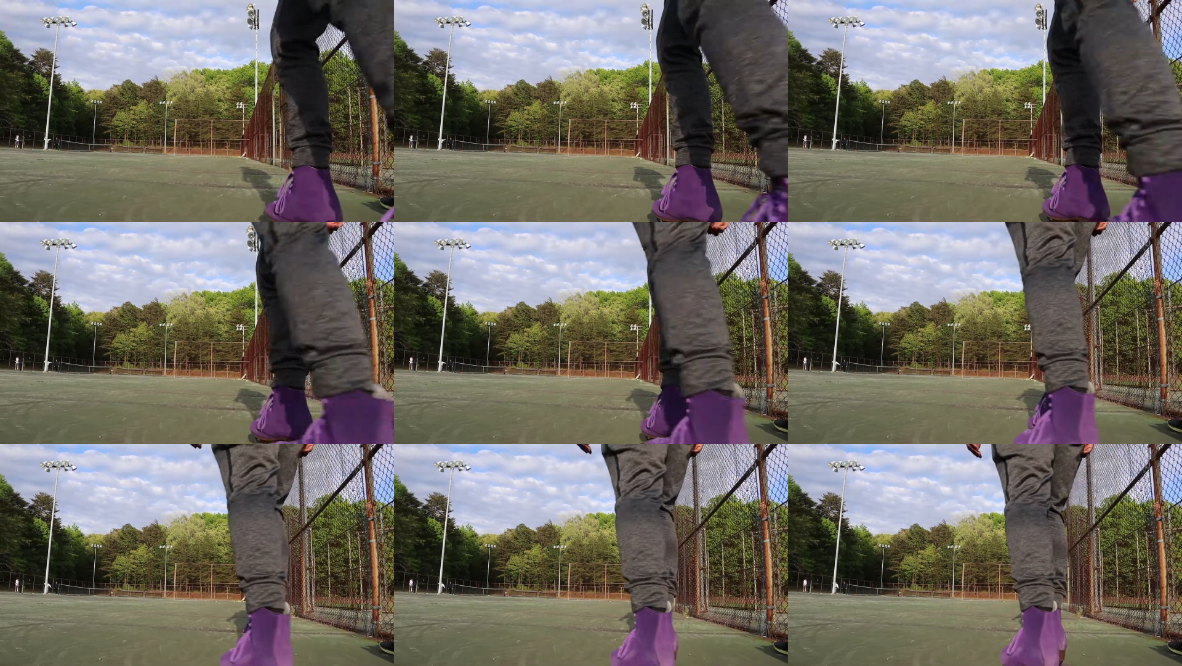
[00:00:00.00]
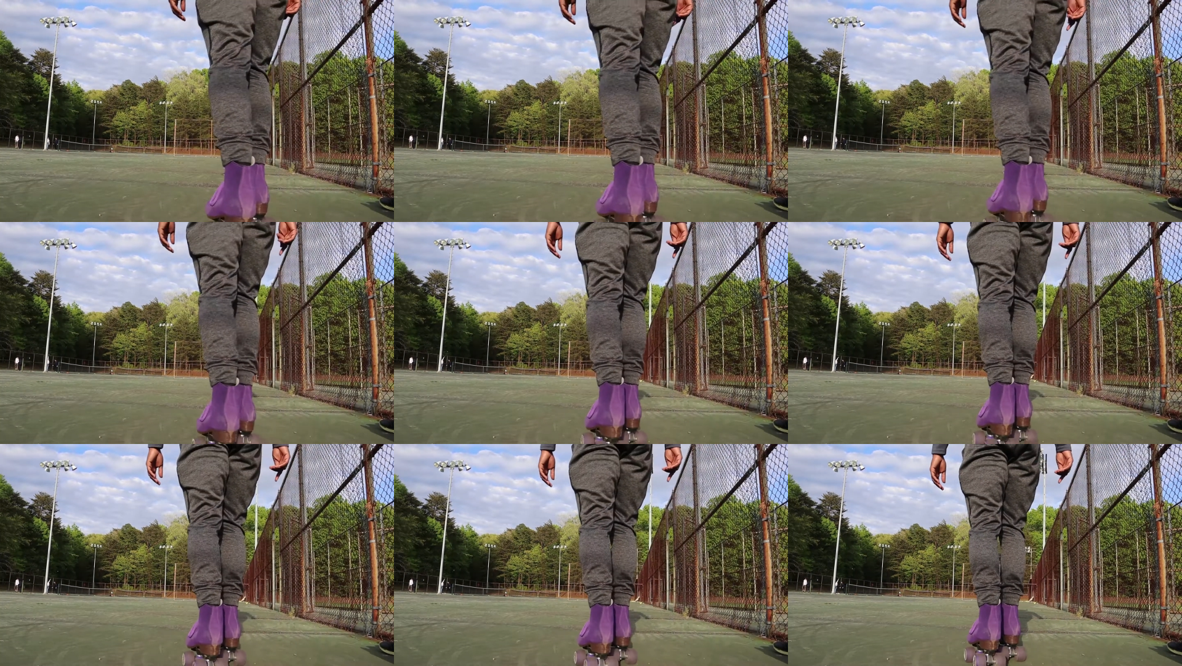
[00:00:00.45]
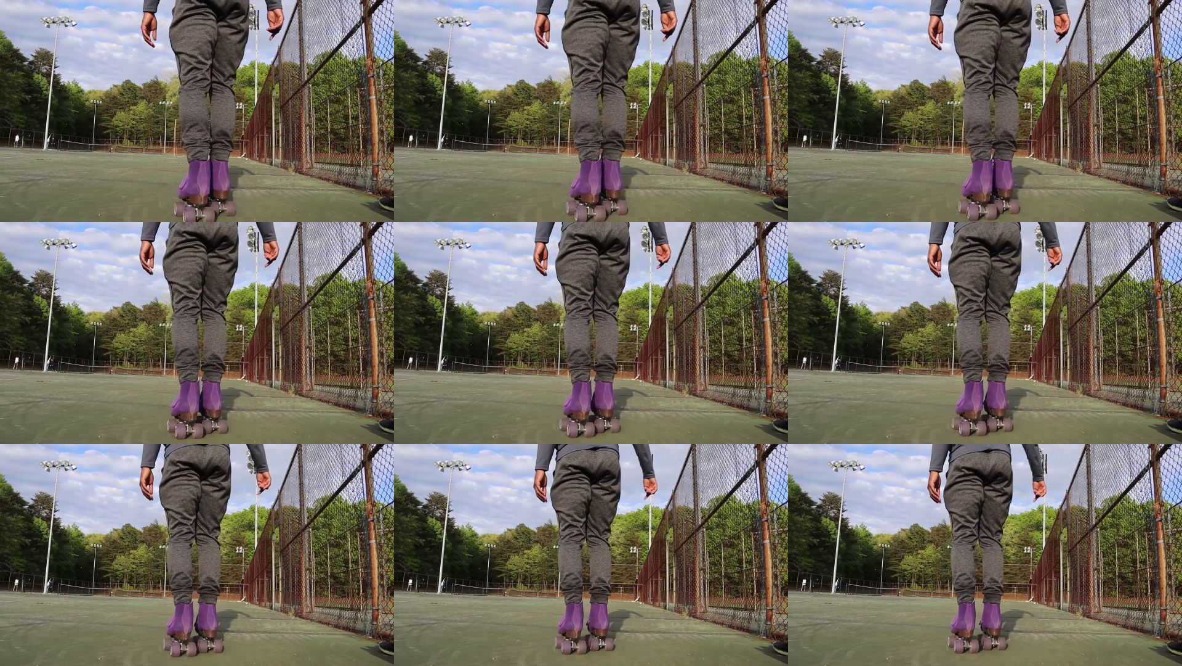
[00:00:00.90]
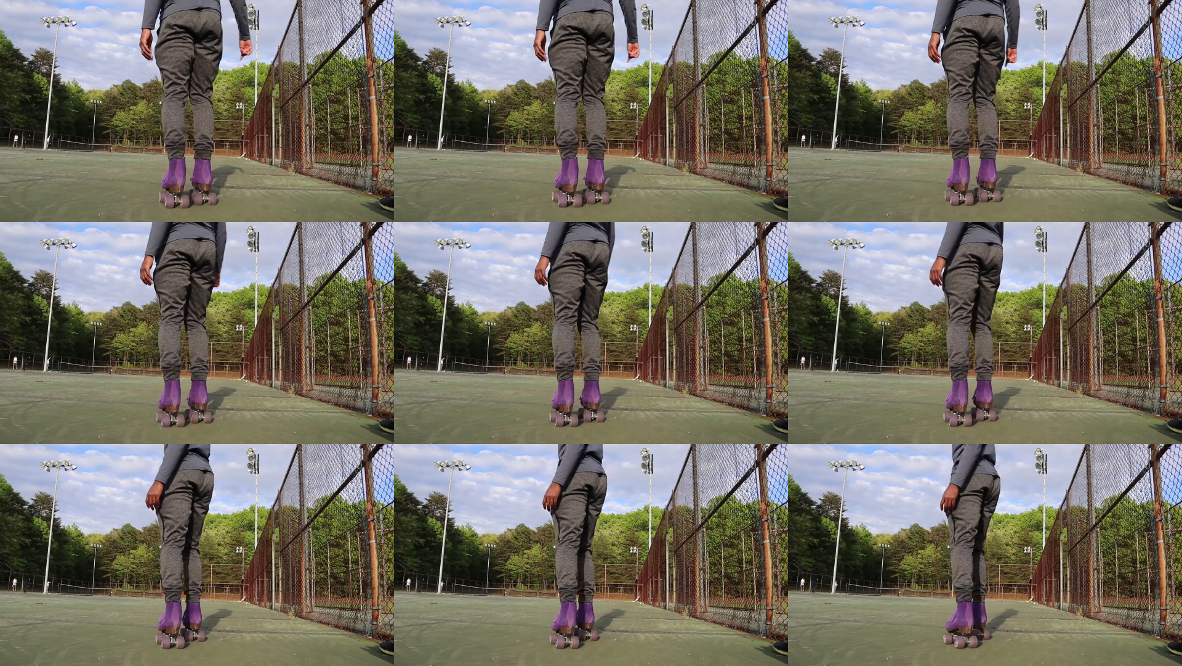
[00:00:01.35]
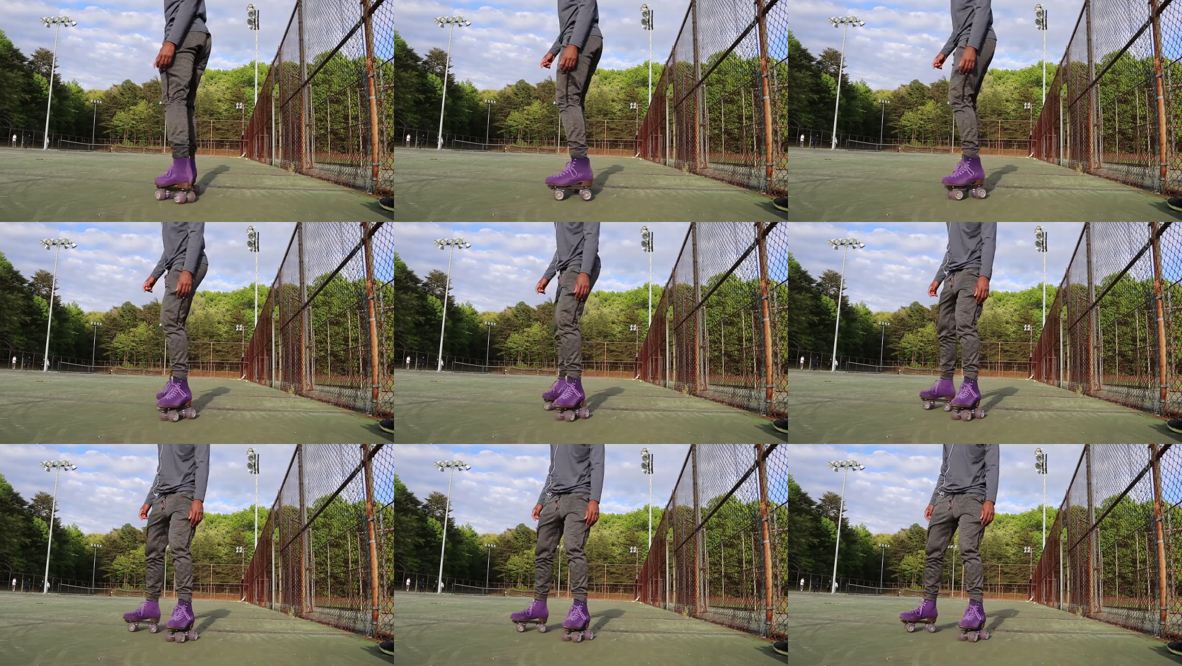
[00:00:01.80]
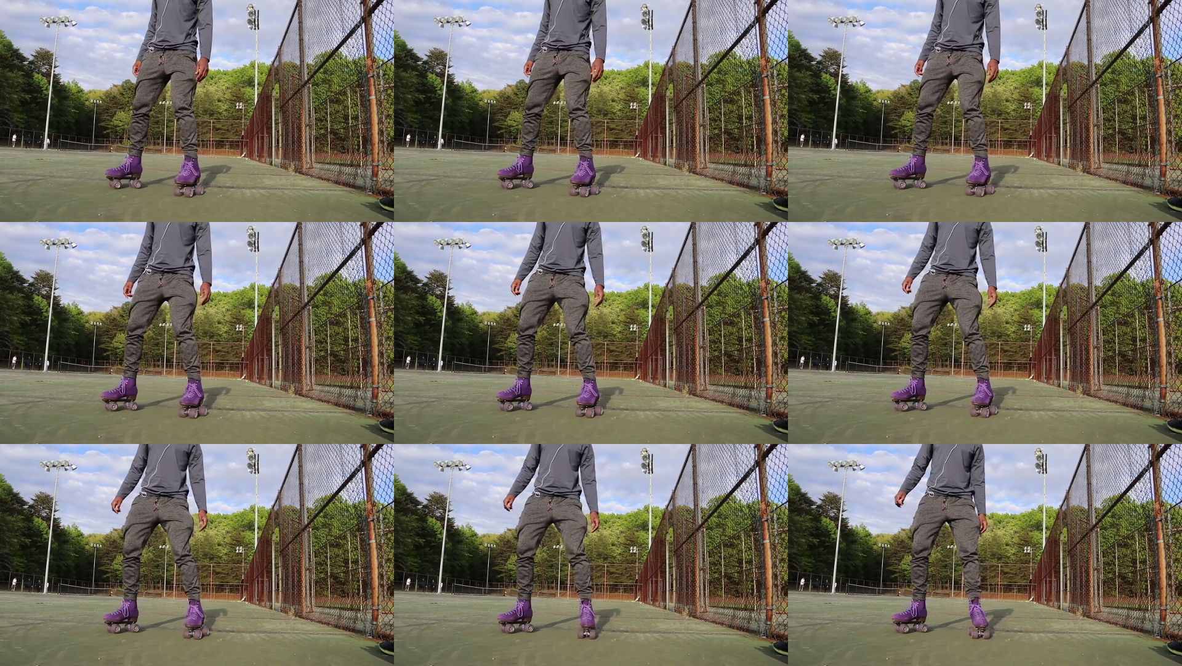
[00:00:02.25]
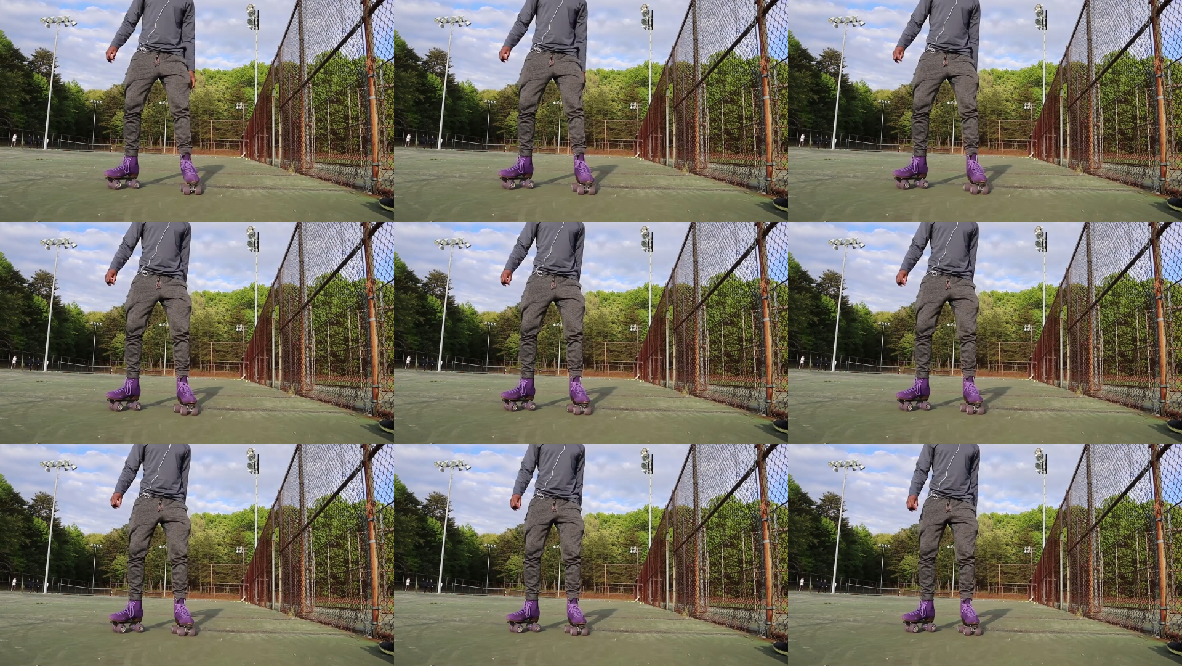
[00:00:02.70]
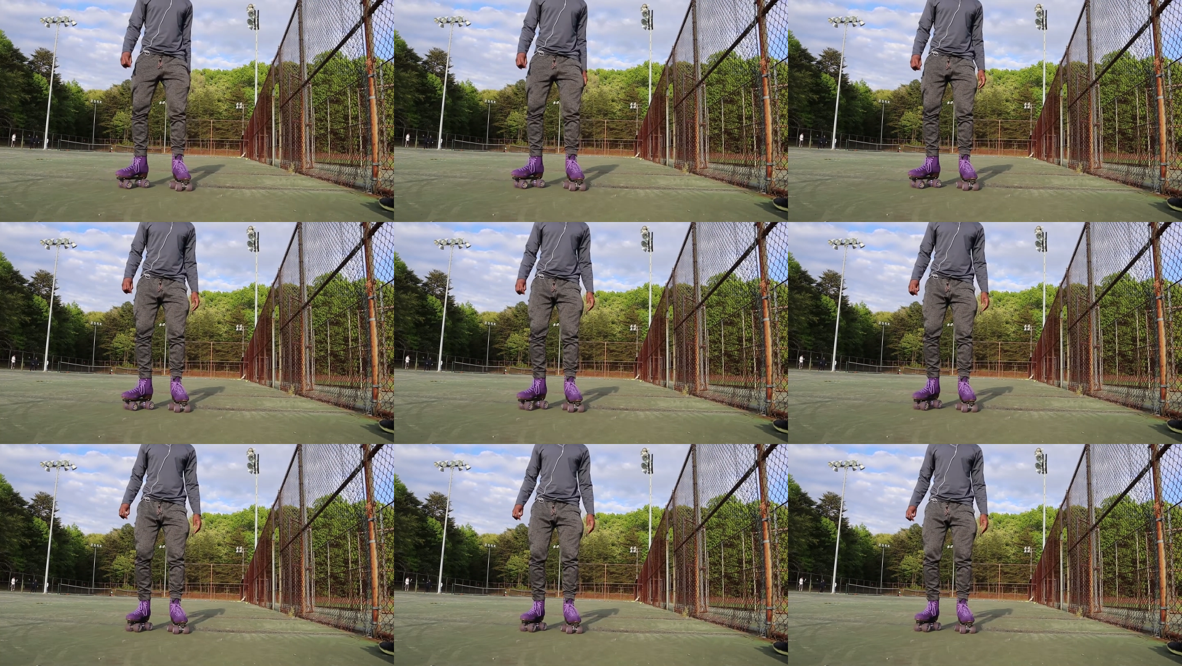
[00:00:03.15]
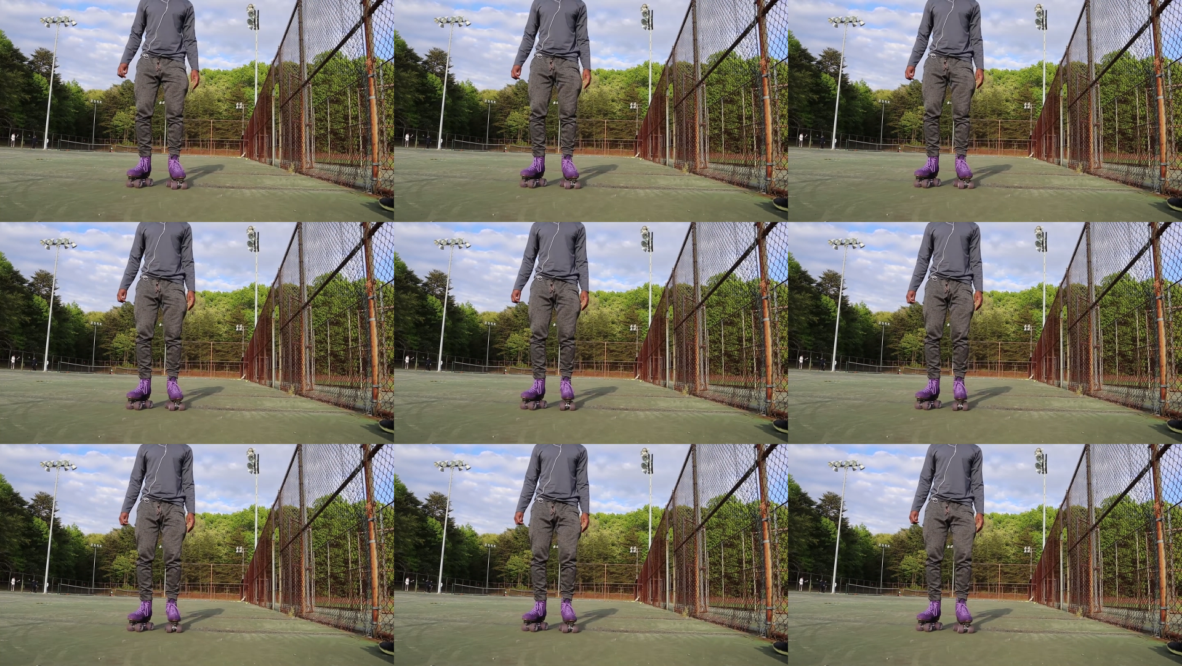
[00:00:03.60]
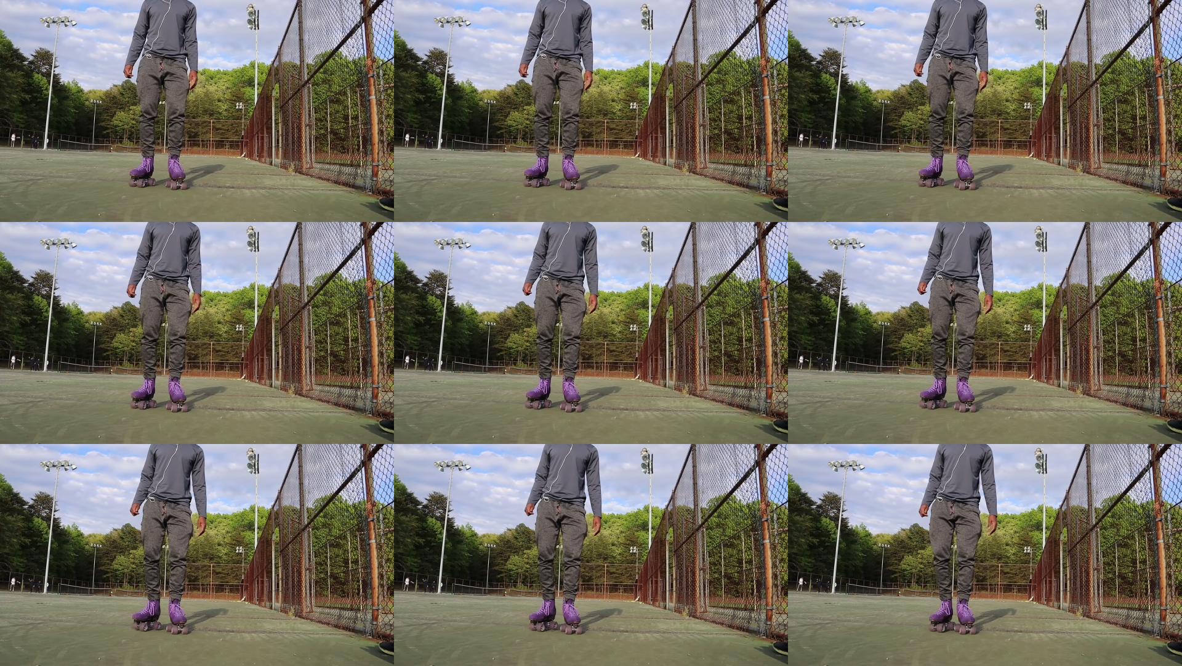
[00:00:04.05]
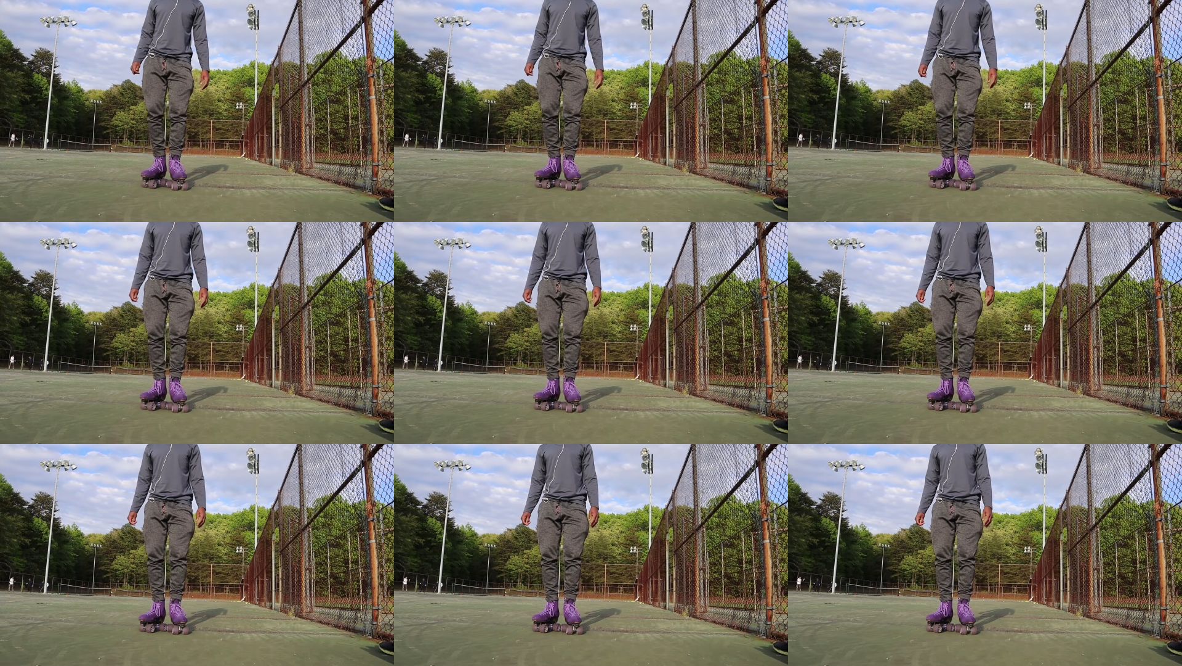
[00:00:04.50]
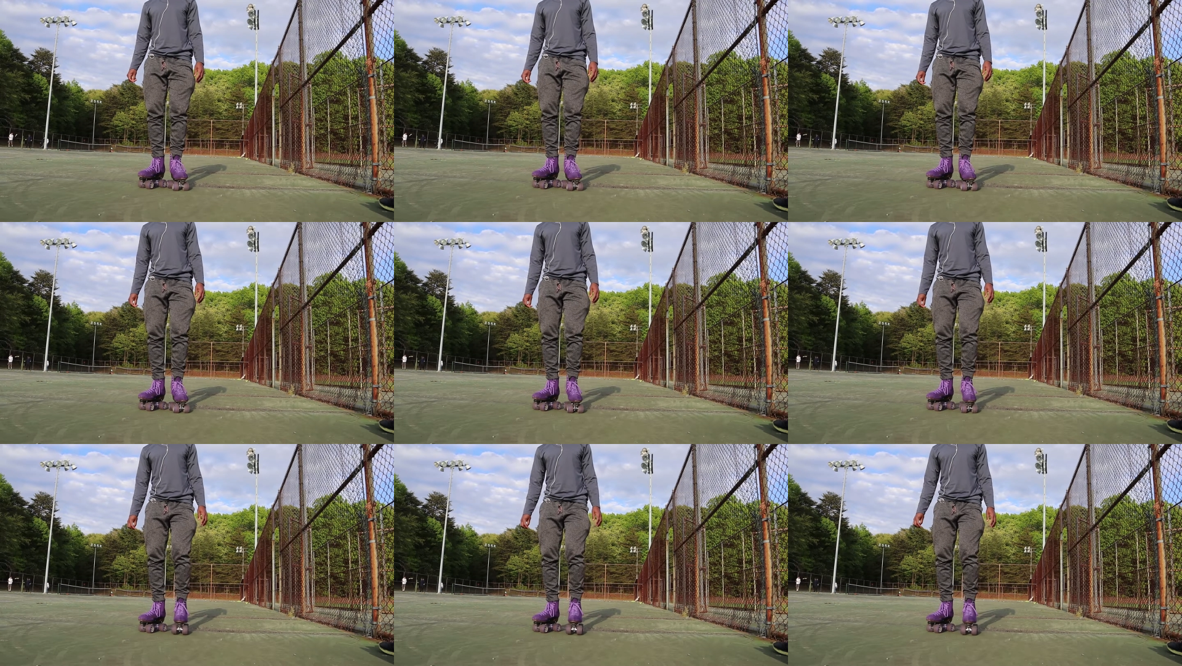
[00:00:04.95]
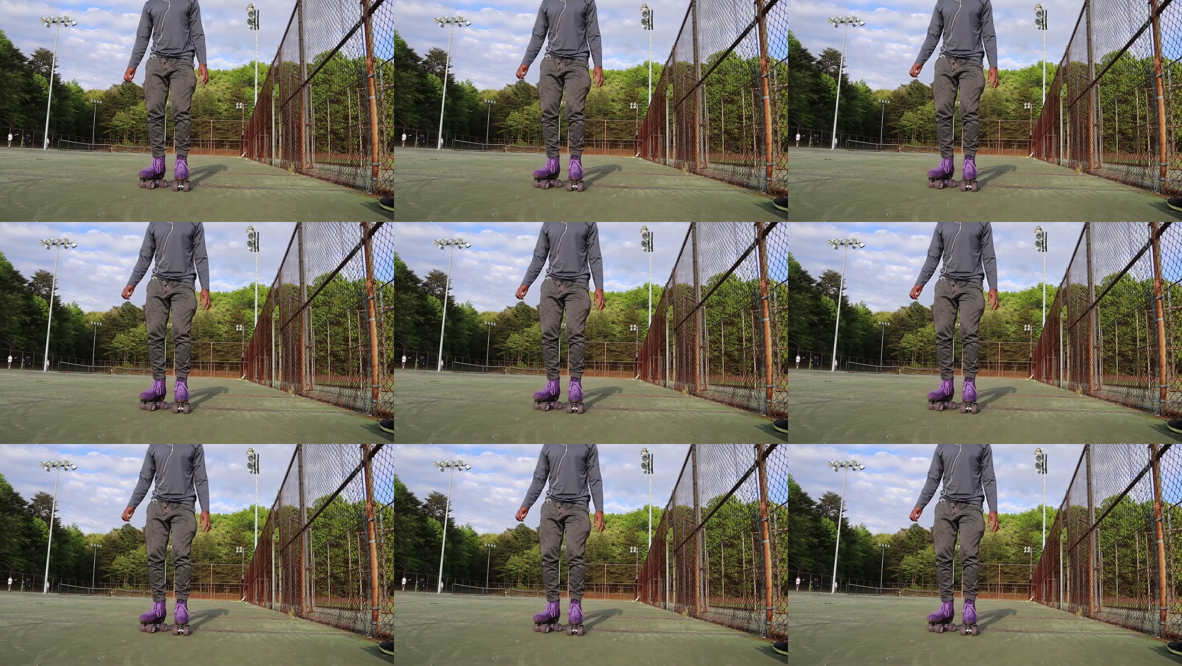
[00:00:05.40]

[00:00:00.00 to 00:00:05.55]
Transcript: No face is visible, so there are no lips to read.